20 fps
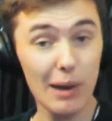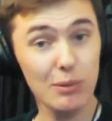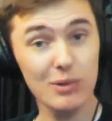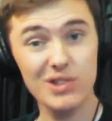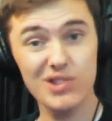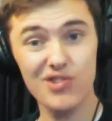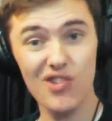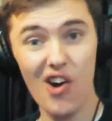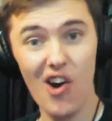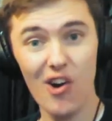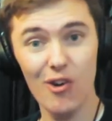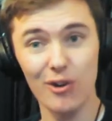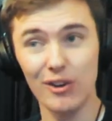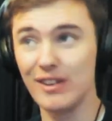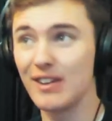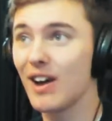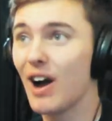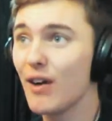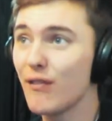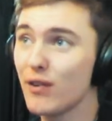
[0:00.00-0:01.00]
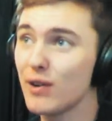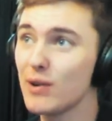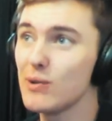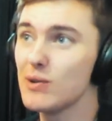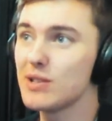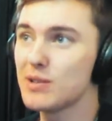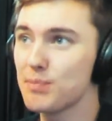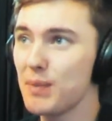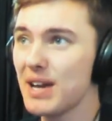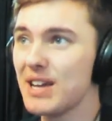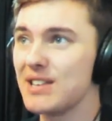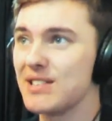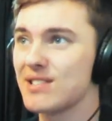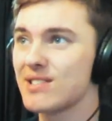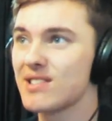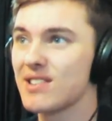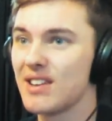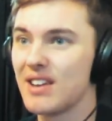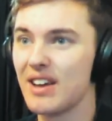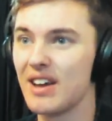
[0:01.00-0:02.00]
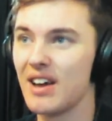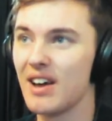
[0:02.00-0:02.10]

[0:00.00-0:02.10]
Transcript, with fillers: I was wrong. I thought it was Beast.